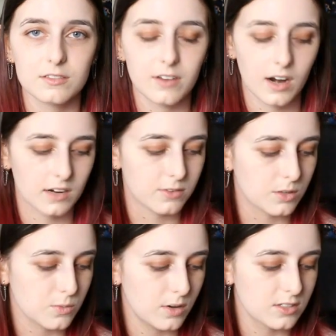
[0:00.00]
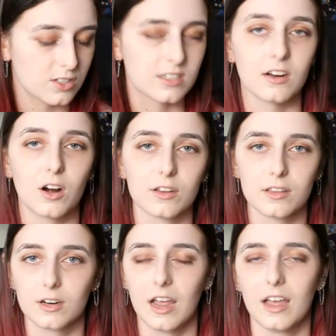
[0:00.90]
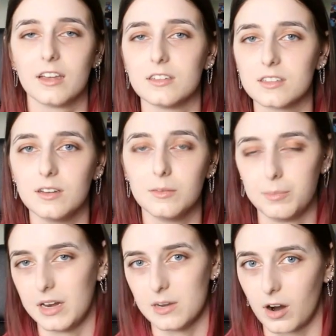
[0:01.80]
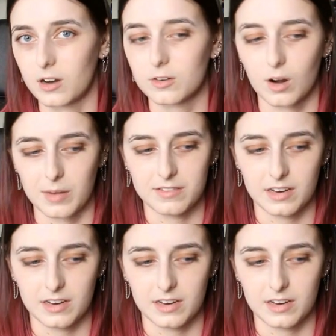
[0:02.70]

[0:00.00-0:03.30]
Fire Force ones, just that Arthur and Benimaru are my